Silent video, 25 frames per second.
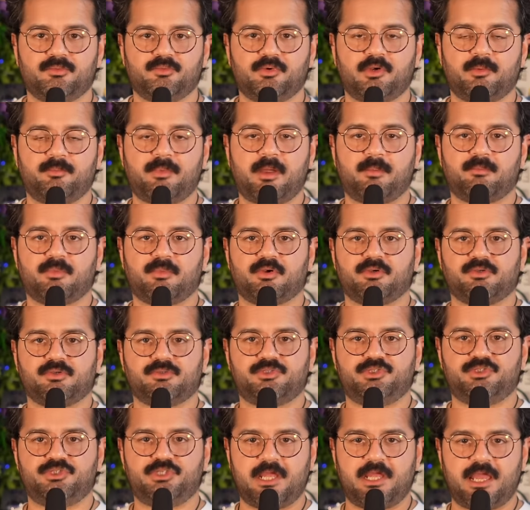Remember,
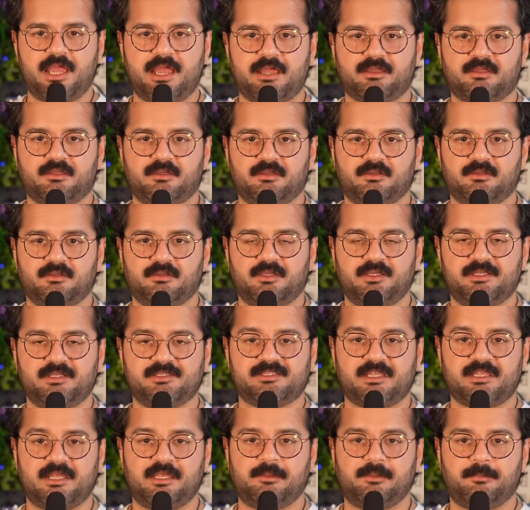Jack
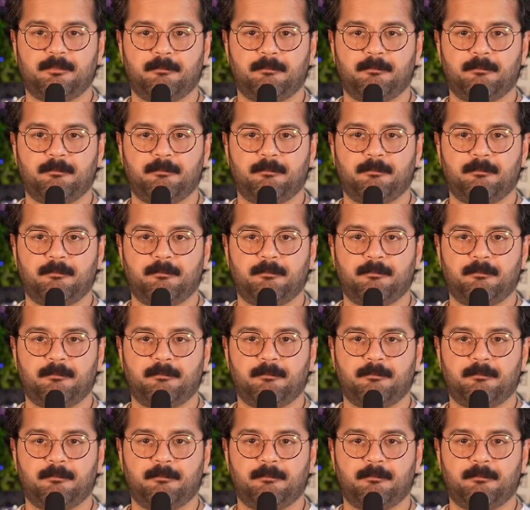is a